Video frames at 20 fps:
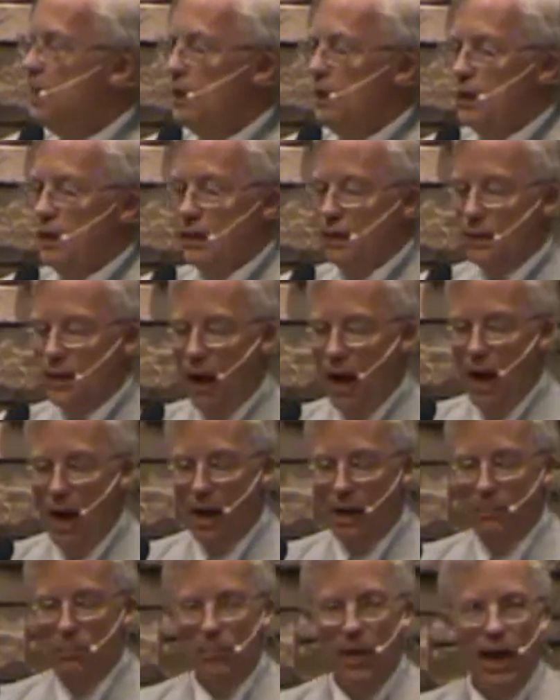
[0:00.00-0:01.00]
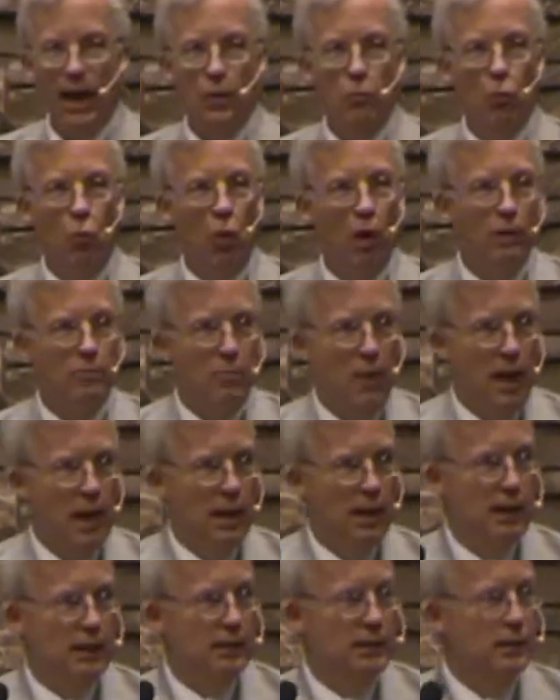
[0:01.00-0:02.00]
beginning, God made one
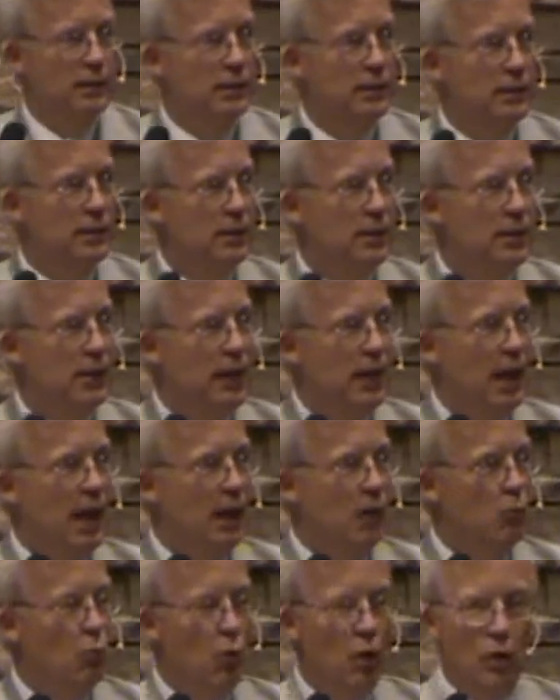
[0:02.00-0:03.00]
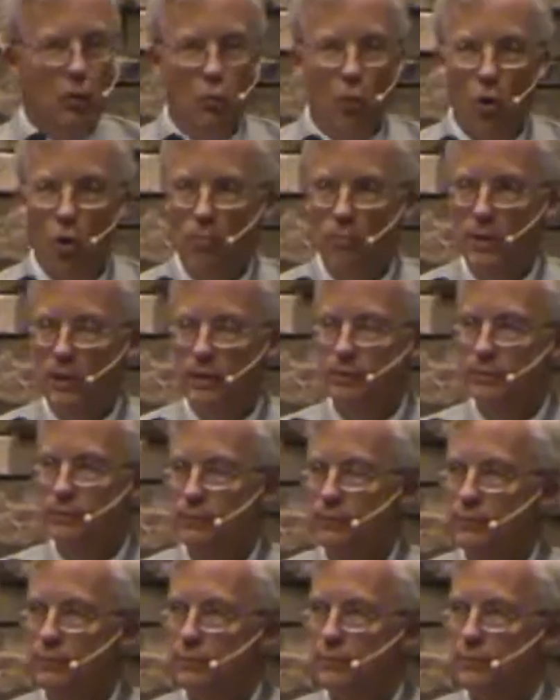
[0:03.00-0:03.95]
man and one woman.